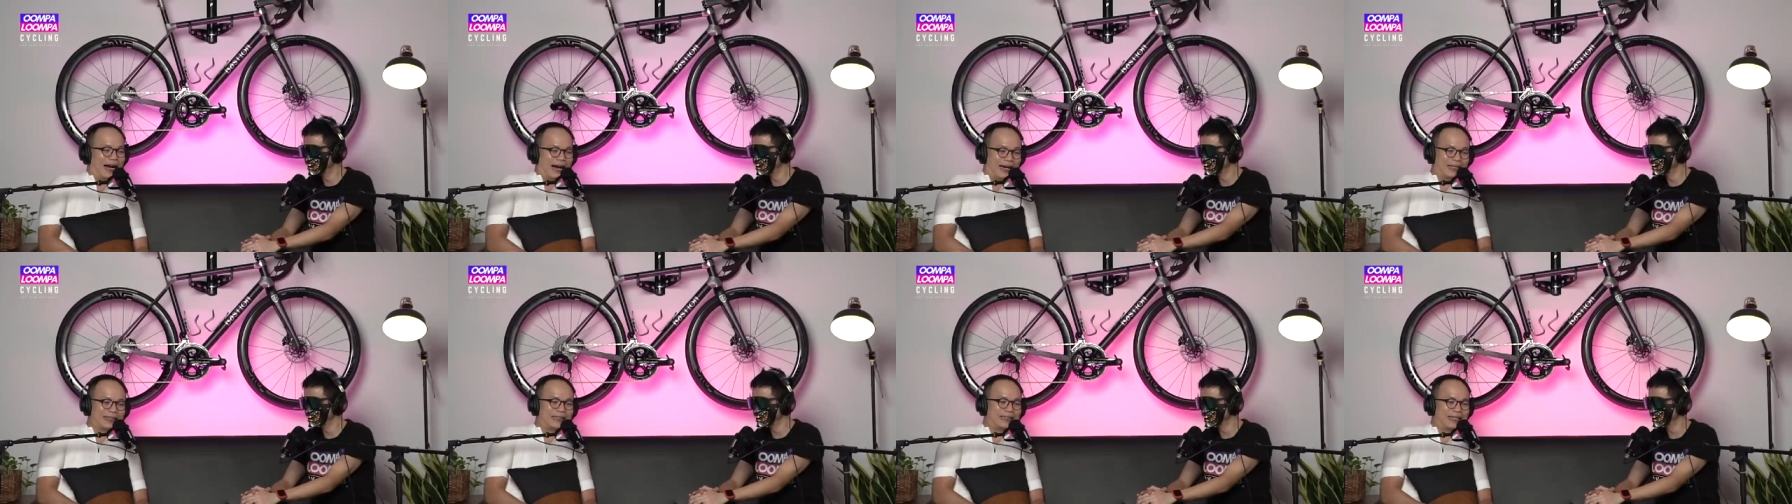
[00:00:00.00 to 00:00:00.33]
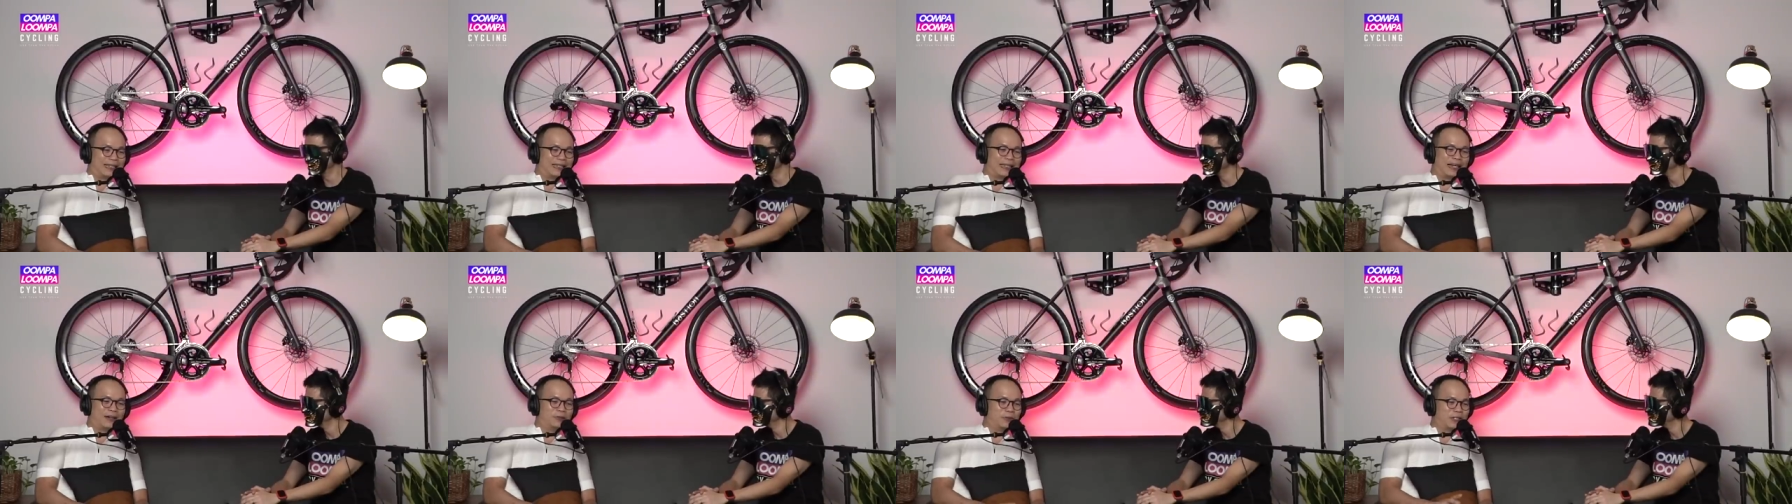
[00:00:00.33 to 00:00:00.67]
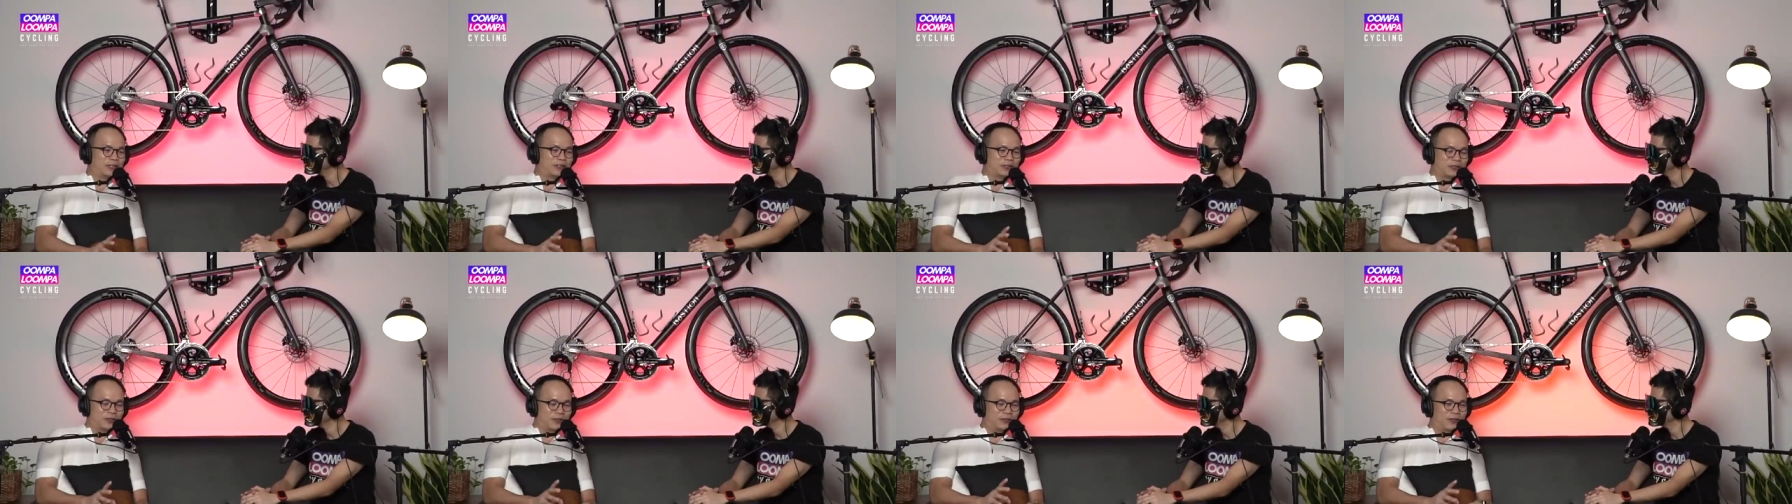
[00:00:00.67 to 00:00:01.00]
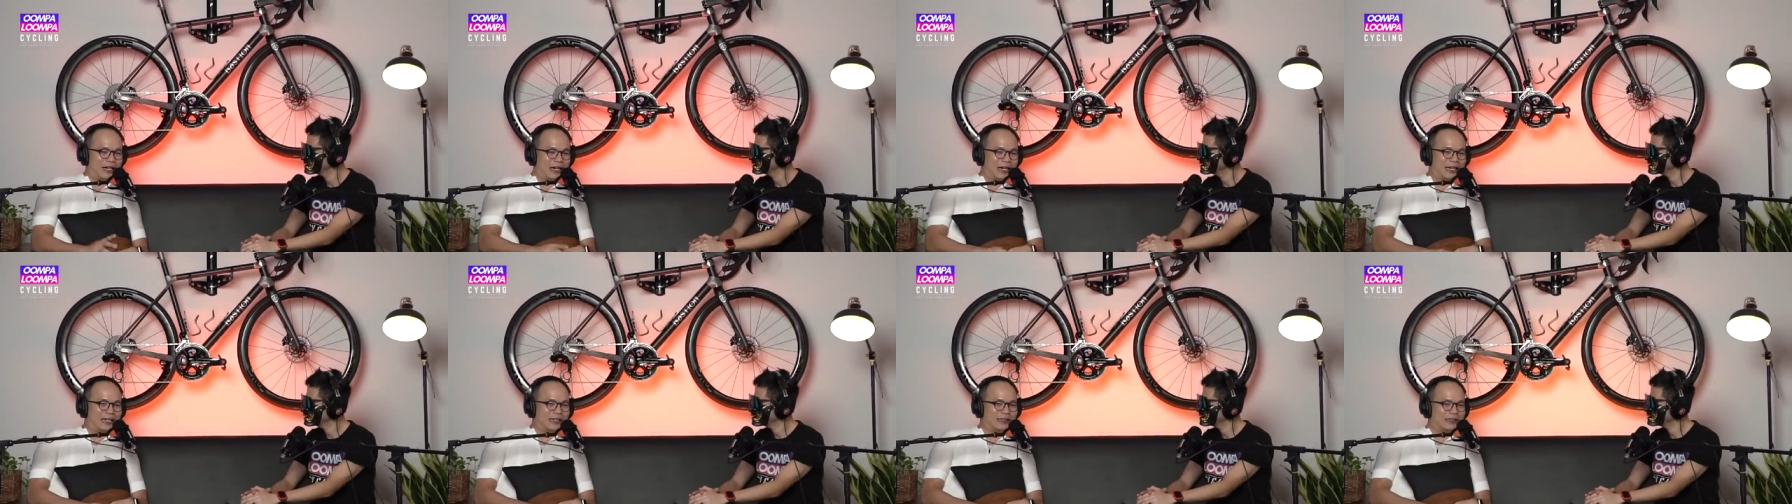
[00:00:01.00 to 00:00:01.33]
I think I work so
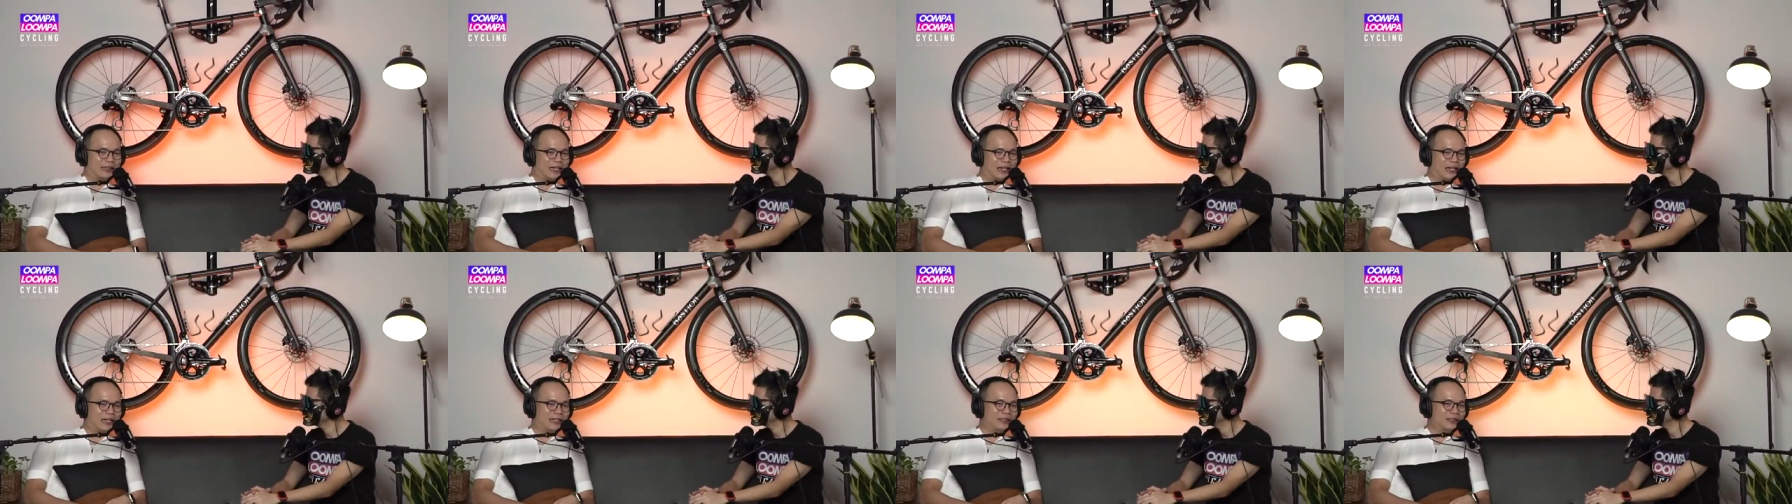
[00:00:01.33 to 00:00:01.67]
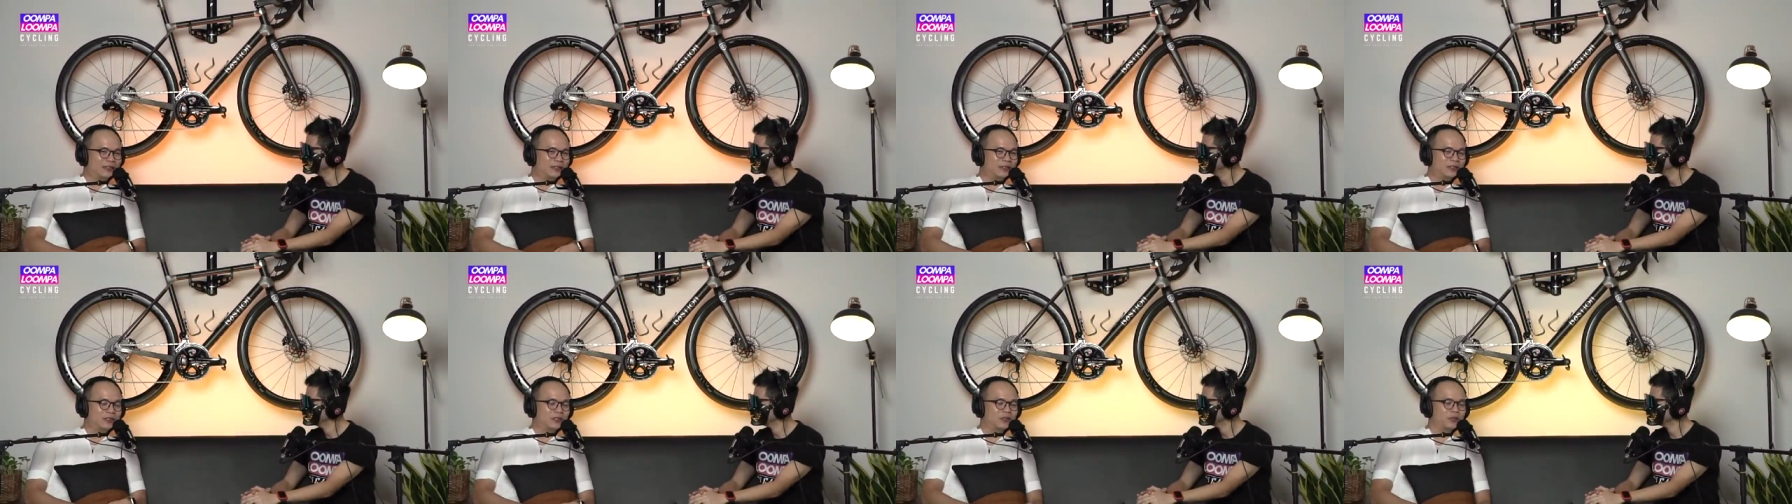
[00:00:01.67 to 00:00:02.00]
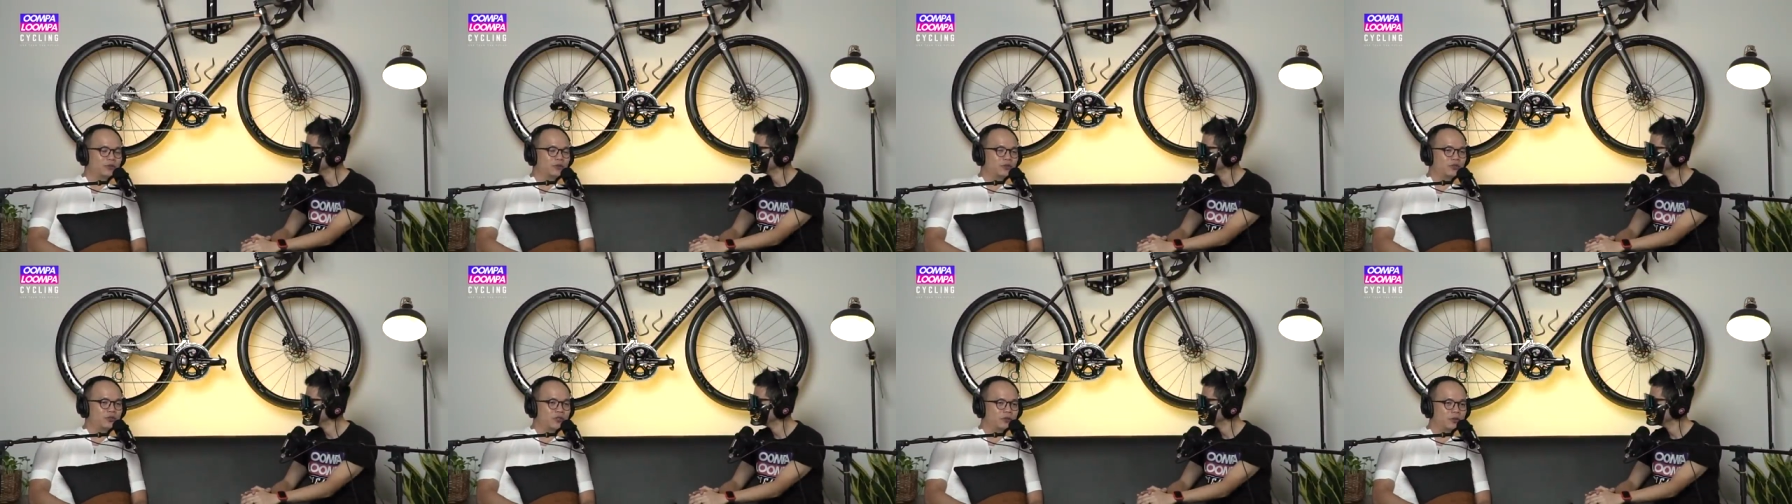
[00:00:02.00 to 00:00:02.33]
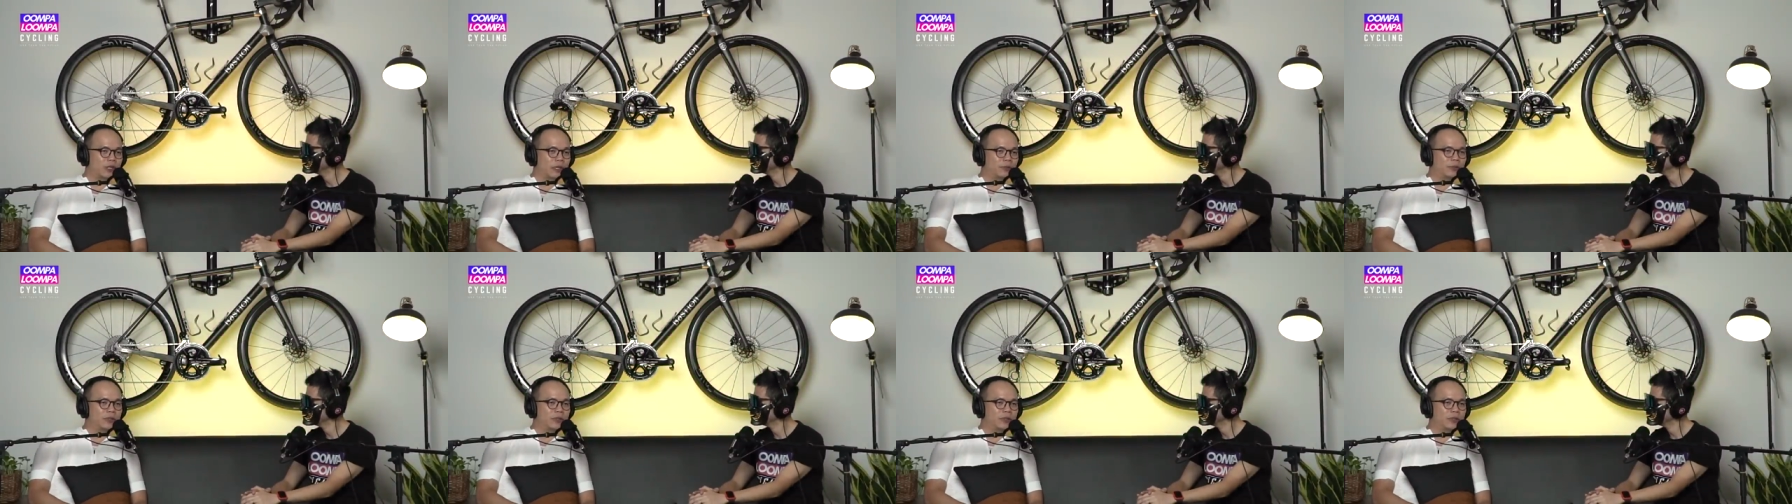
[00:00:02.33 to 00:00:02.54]
hard, guys. It's no joke.